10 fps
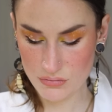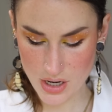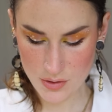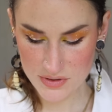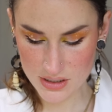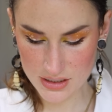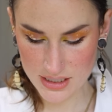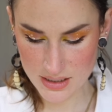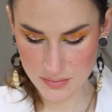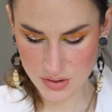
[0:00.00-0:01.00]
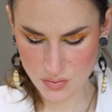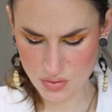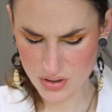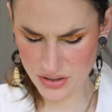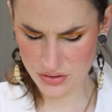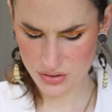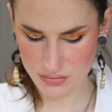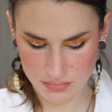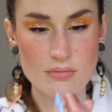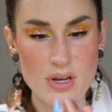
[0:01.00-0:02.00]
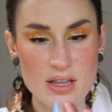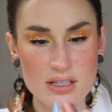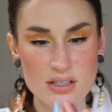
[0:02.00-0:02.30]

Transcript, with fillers: I hope this doesn't end up too orange. And this